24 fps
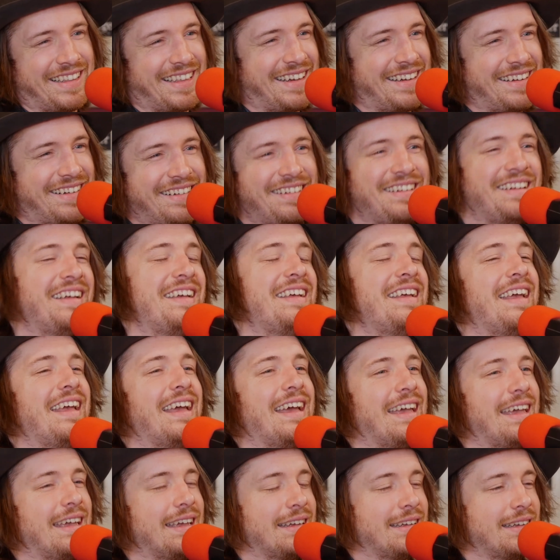Leno?
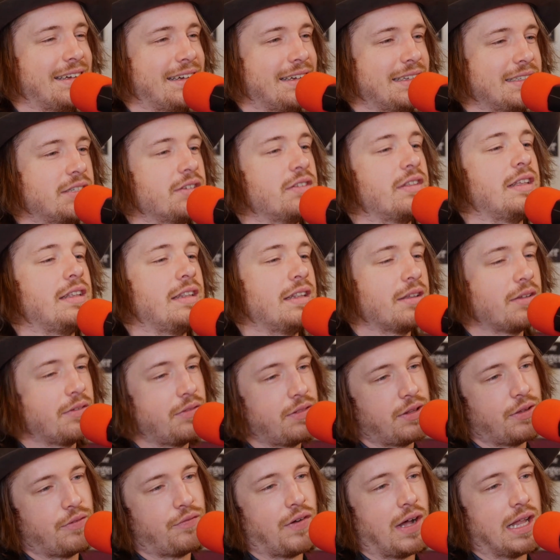And so then
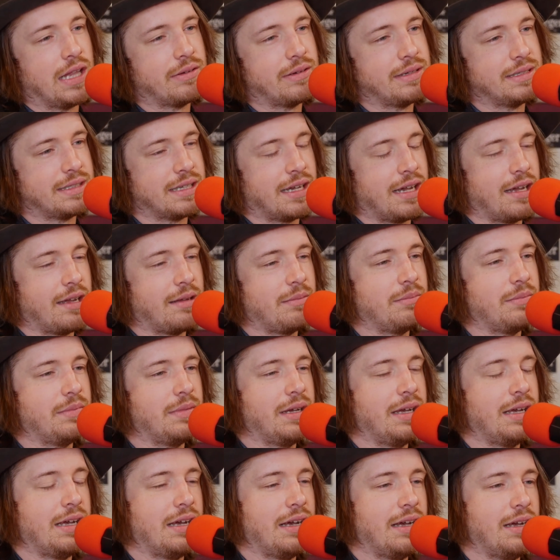the following time,
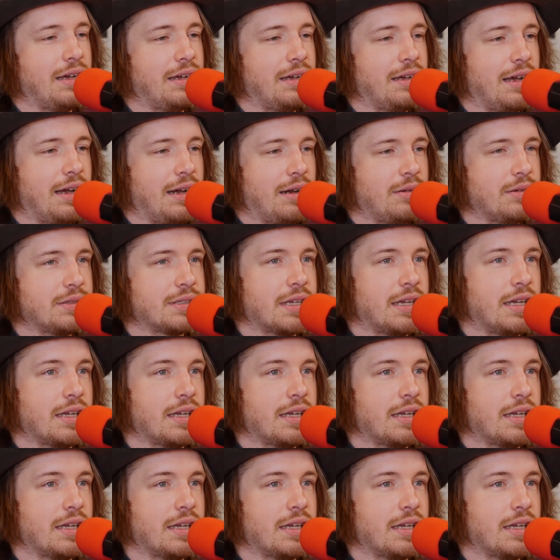I was